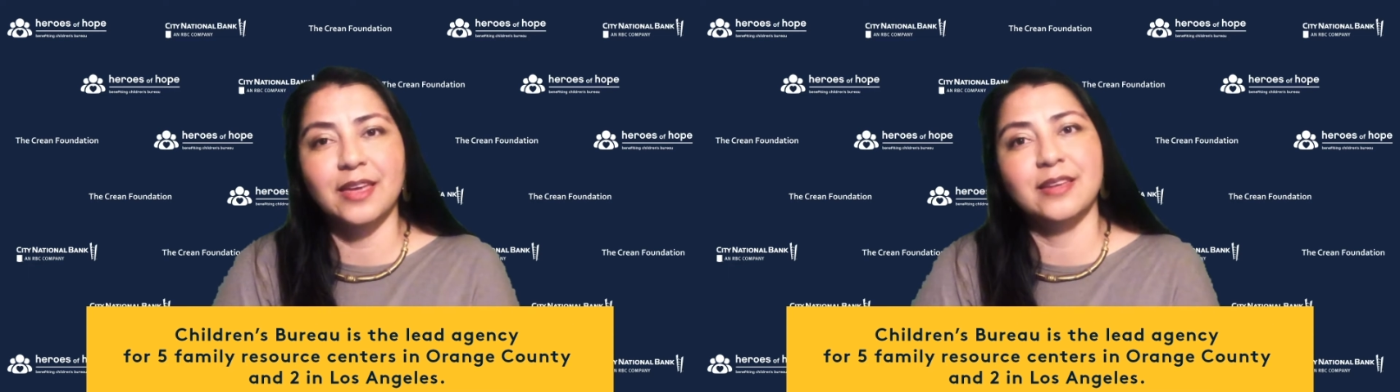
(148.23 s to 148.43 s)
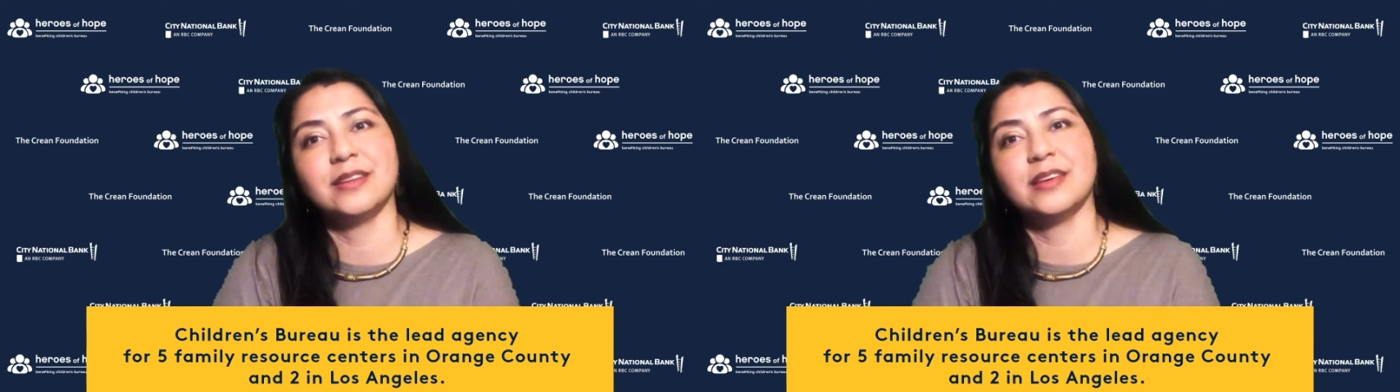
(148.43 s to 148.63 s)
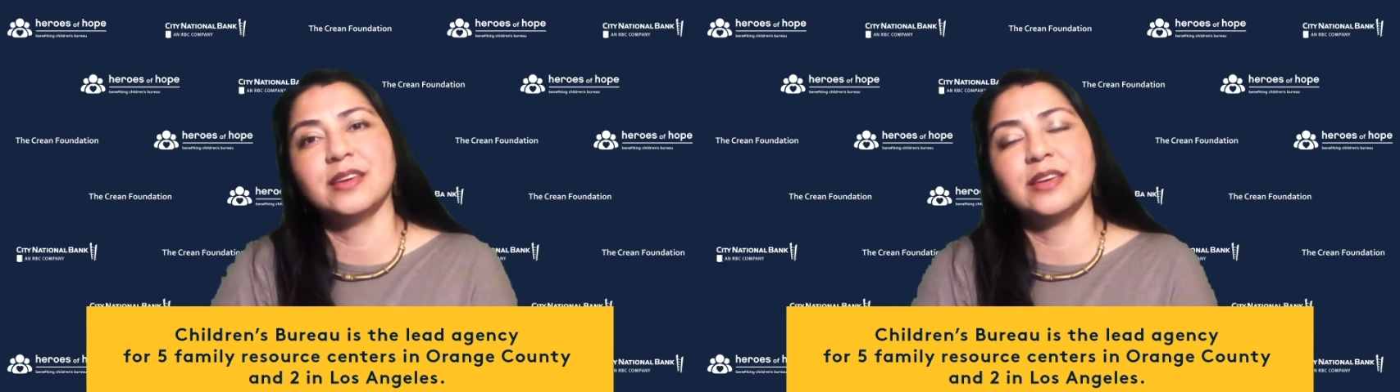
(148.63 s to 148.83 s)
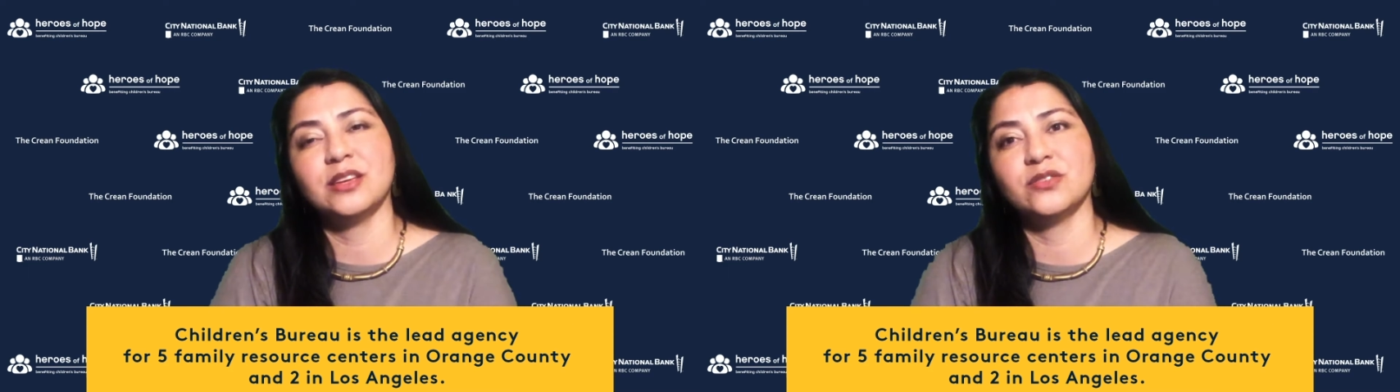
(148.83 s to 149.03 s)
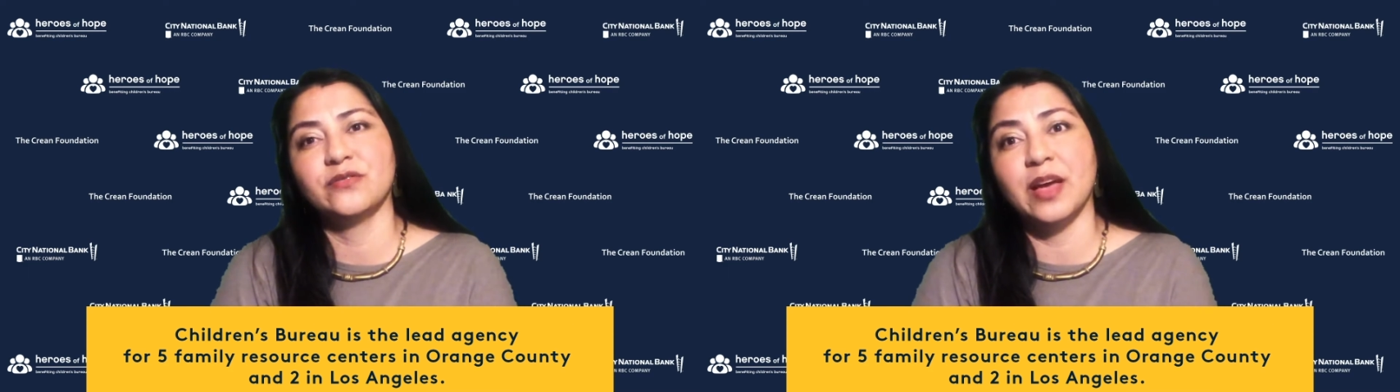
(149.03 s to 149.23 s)
in
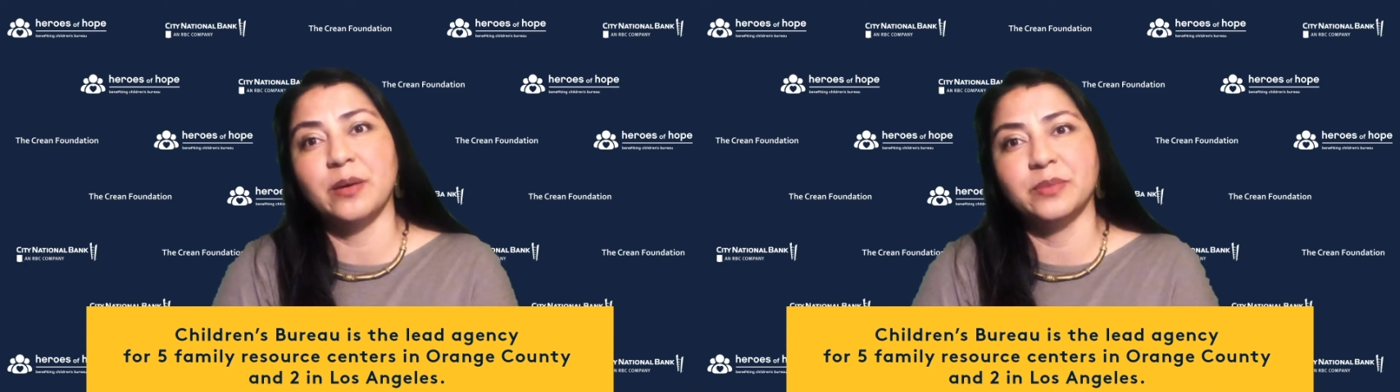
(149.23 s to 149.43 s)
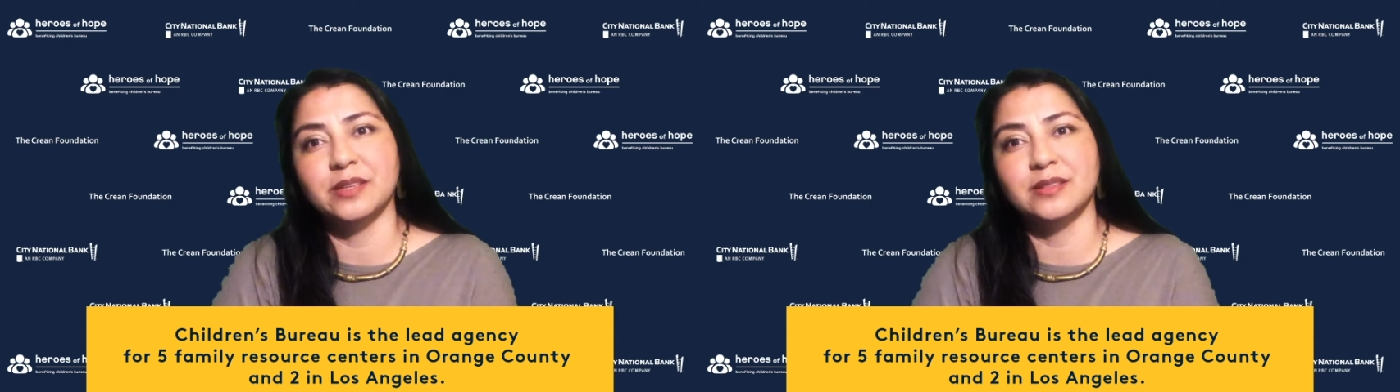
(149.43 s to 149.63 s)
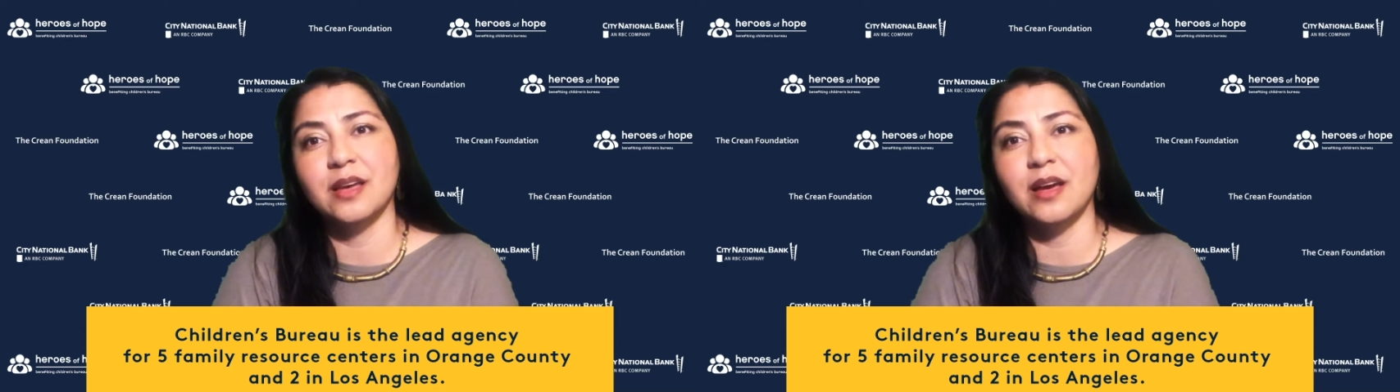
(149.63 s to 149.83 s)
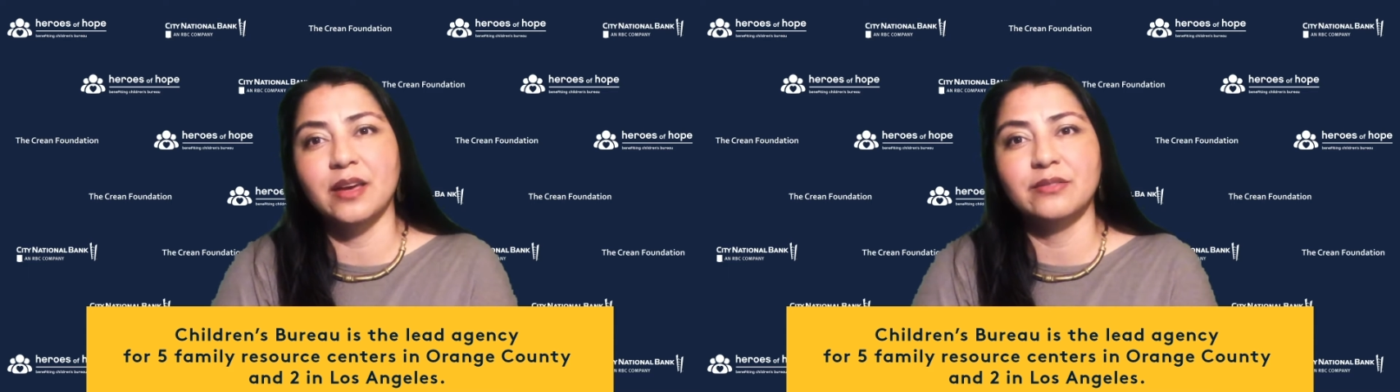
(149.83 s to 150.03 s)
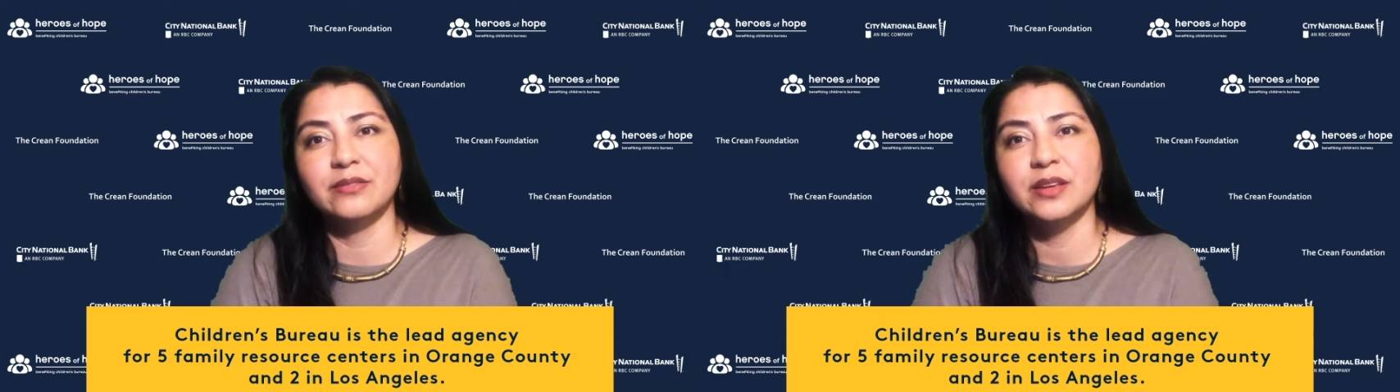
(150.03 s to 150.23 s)
each family's
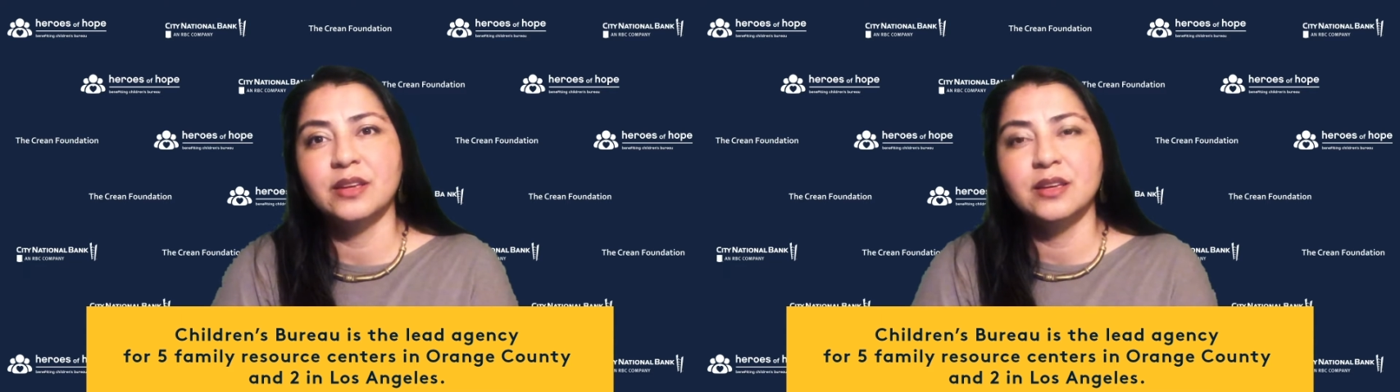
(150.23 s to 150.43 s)
life.